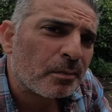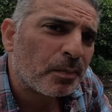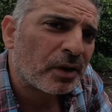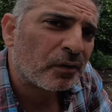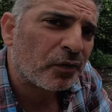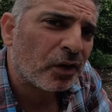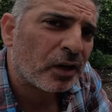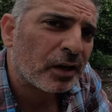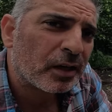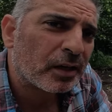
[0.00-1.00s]

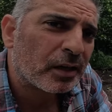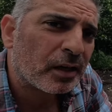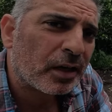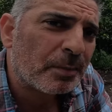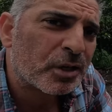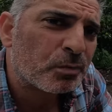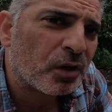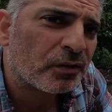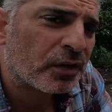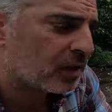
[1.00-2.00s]
butterfly, cabbage
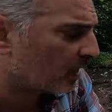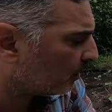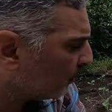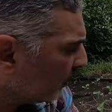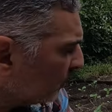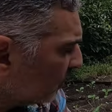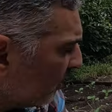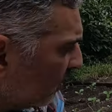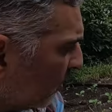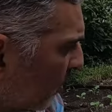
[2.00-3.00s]
moth caterpillars.
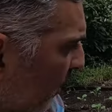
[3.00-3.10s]
They seem to